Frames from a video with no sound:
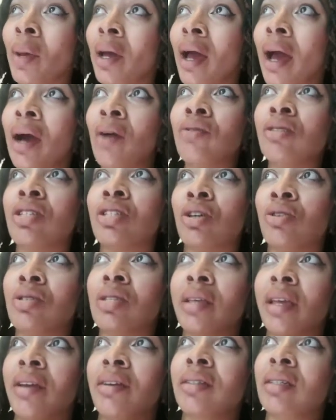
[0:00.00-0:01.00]
But I was so
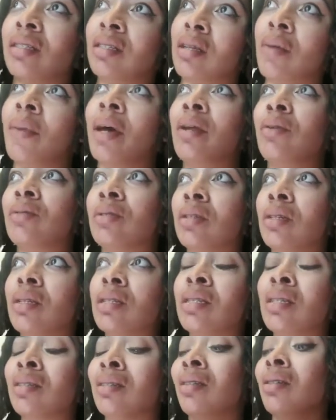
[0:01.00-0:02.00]
scared that somebody was going
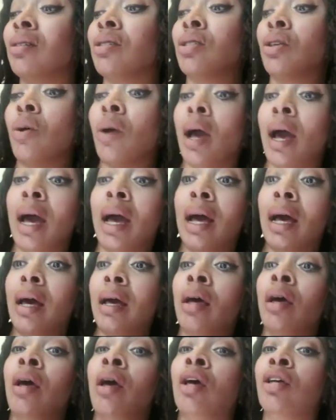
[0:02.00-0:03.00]
to sit there. So
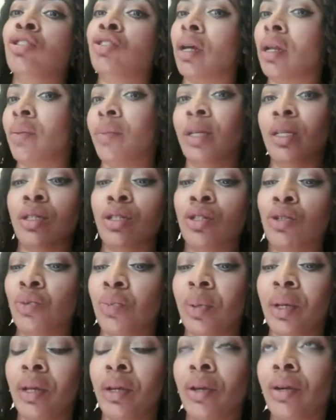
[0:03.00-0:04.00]
I, trying to be a
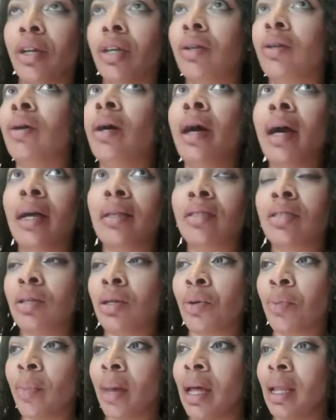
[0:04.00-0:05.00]
superhero, I
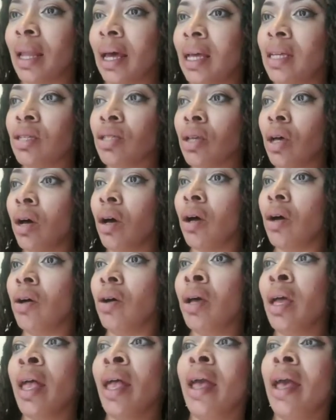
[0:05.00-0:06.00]
took my
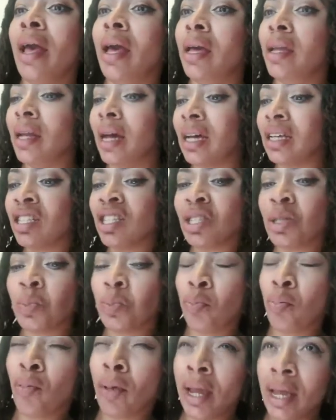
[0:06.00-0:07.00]
Lysol and I
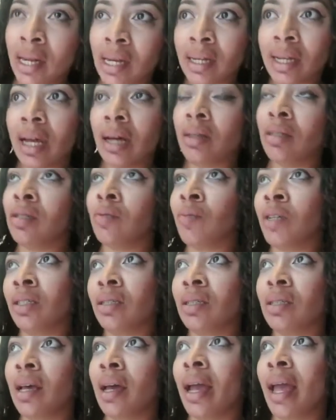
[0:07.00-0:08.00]
sprayed it down as
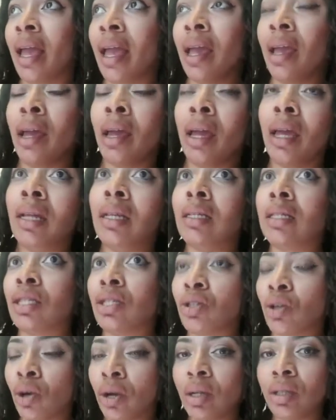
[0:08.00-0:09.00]
much as I can. And it's
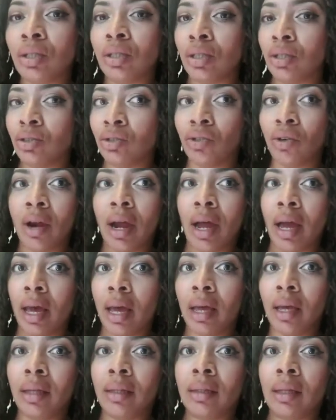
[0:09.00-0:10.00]
starting to
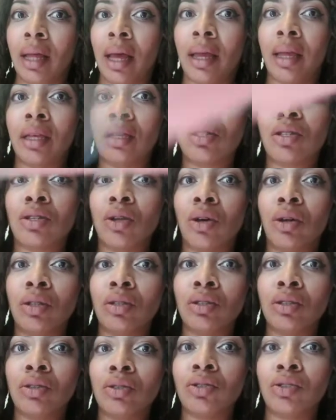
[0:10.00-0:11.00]
dry. Like, it's
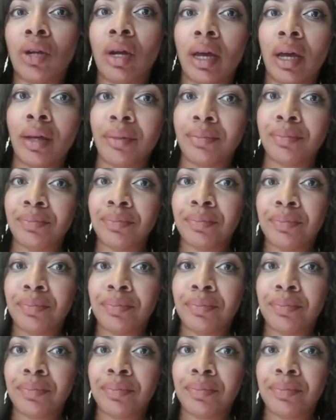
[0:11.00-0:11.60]
starting to dry.